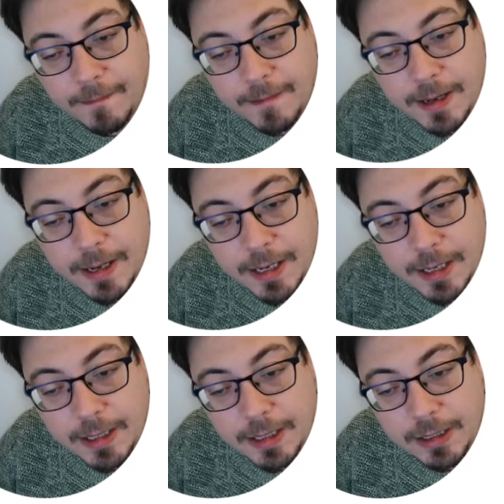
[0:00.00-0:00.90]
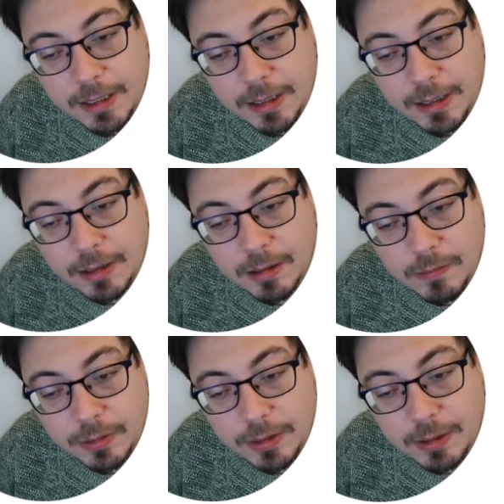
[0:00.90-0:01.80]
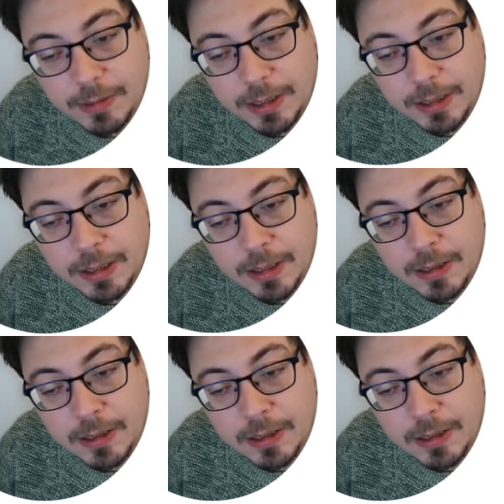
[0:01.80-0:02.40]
I wrote them like